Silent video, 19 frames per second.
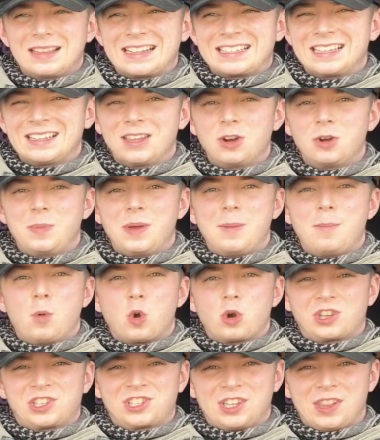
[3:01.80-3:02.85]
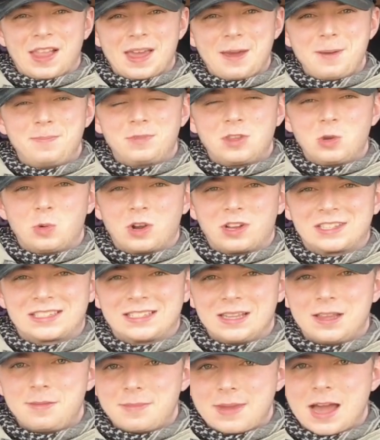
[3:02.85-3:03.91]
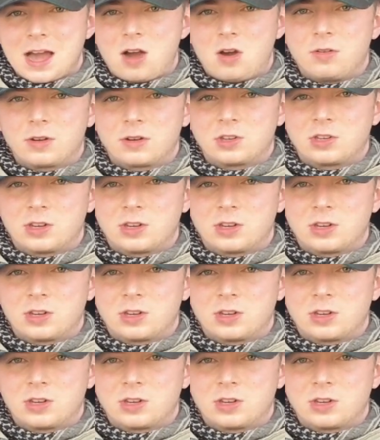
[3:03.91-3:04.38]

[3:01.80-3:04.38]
that's a little bit more slim, you want to slim down,